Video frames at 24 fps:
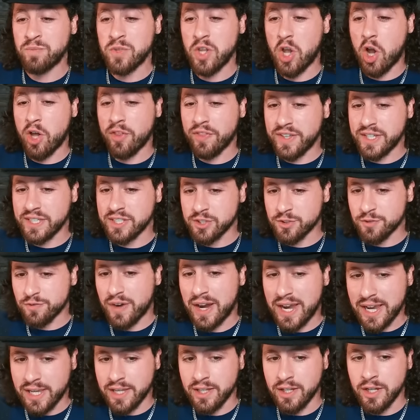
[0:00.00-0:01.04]
On this
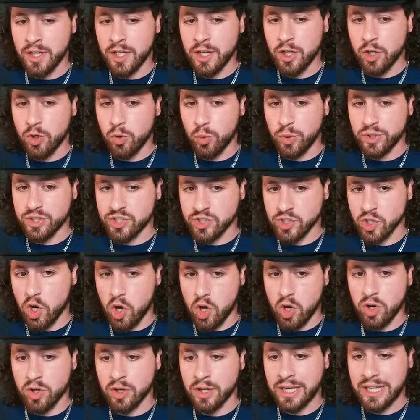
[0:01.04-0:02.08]
fight with
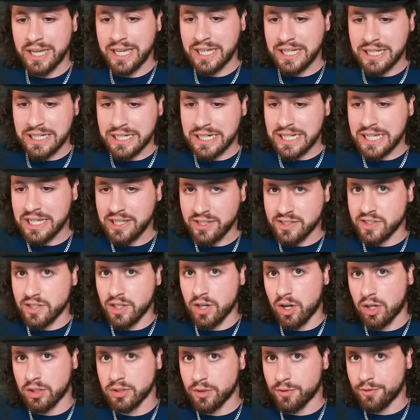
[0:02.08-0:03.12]
Song, he needs it
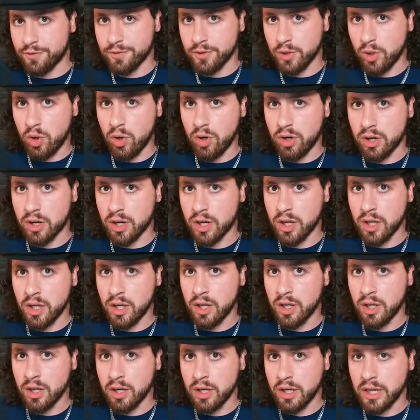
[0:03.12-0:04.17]
on the floor.
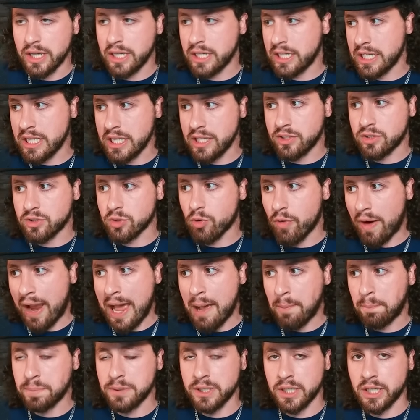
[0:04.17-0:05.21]
He needs
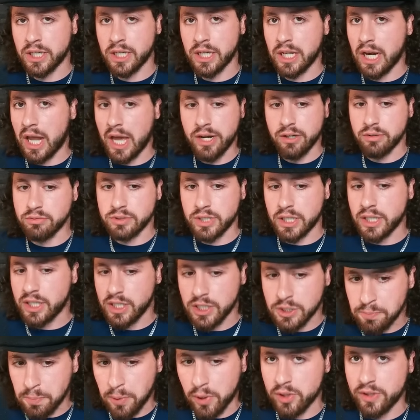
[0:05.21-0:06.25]
grappling, and I don't think
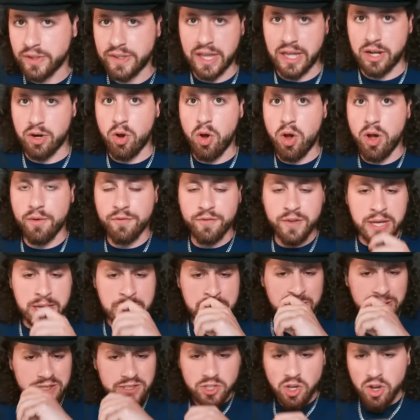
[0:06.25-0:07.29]
he's pulling that off.
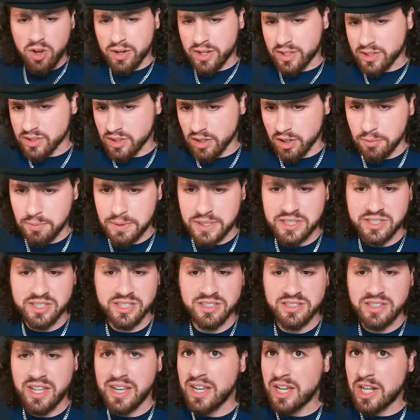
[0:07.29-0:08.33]
Song is going to be
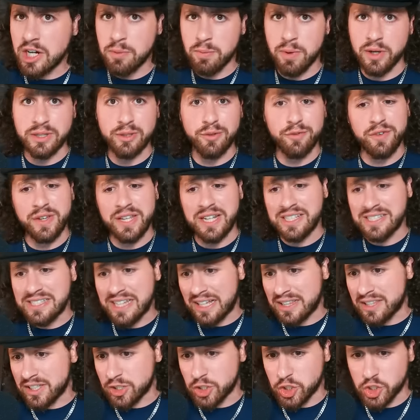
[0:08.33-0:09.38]
stinging him on the feet. He's
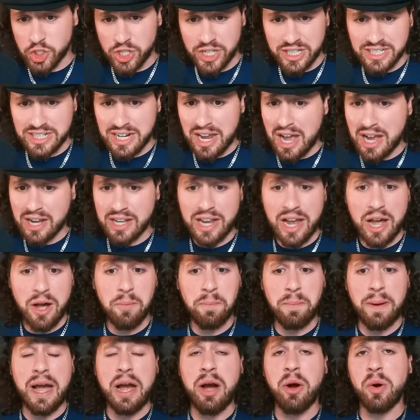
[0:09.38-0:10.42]
got legit
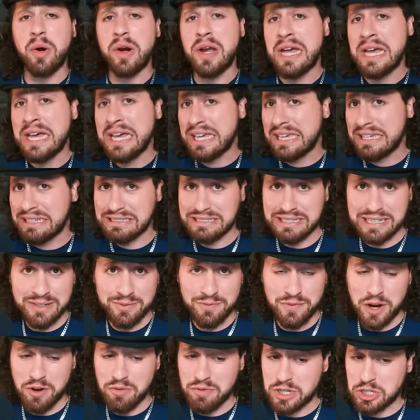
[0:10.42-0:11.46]
knockout power. He's in
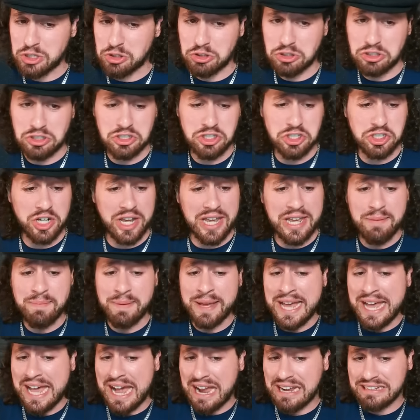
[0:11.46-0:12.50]
very good shape.
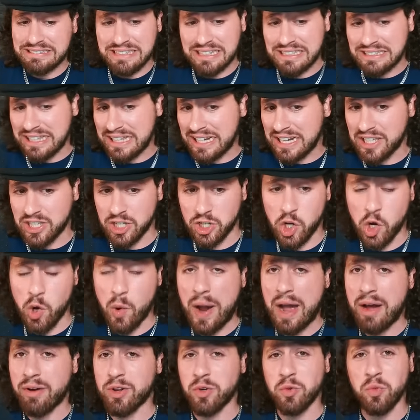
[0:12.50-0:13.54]
I think that he can go
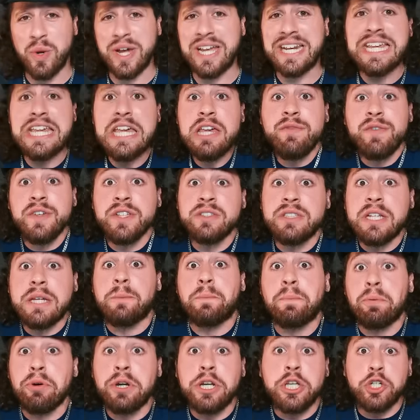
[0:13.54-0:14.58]
out and win. He even
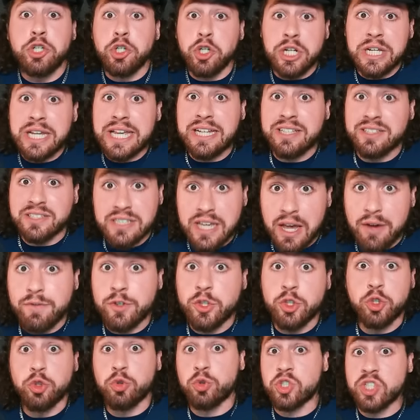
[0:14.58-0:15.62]
did pretty good against Kevin
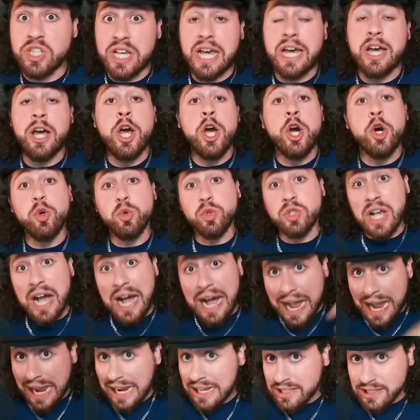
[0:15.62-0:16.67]
Jusset, who's a
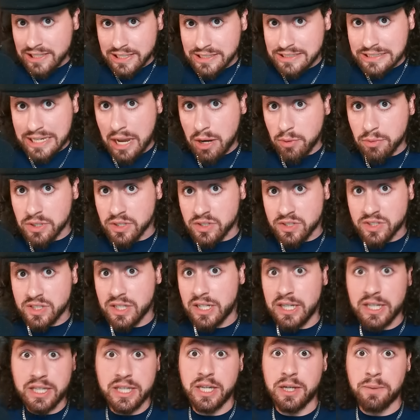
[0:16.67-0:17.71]
highly touted
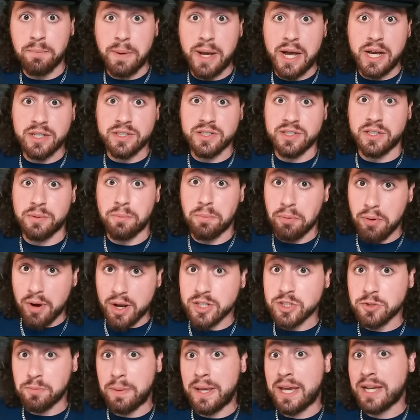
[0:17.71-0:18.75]
city kickboxing
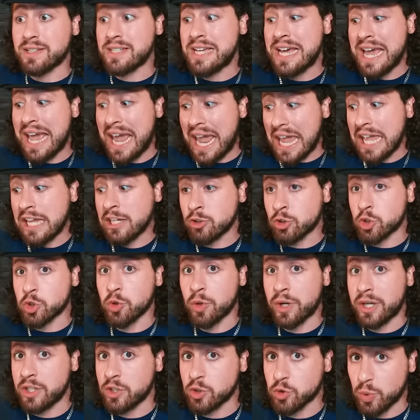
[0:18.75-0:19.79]
prospect and
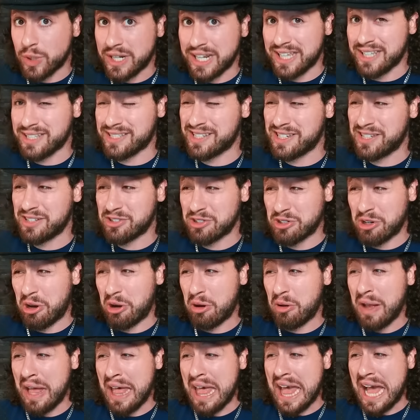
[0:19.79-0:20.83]
trains with Izzy.
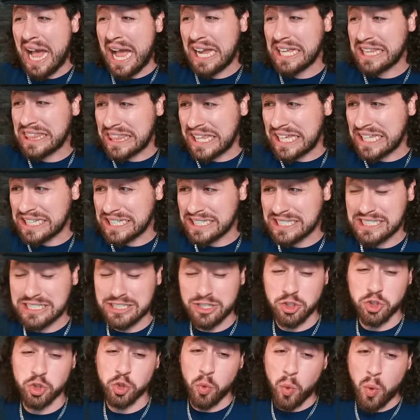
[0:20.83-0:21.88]
So I think this is
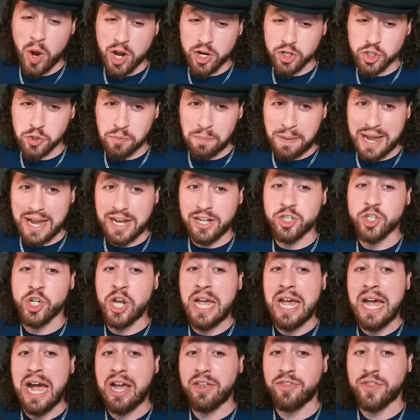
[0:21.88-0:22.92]
a squash match.
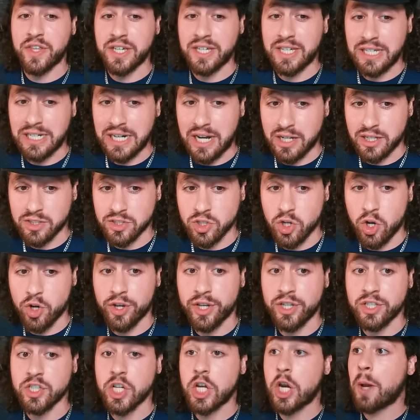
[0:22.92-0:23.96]
I think Kenan Song
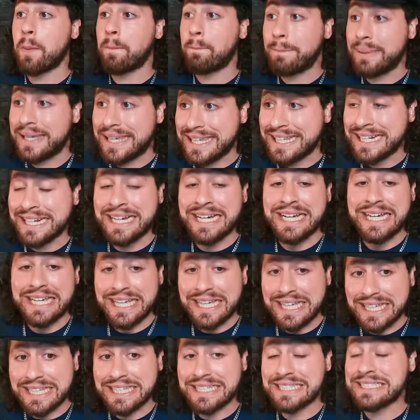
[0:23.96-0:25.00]
is going to beat
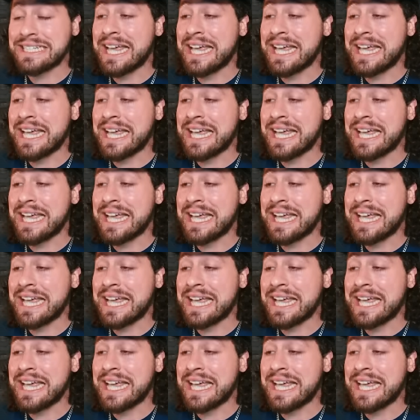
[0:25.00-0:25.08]
his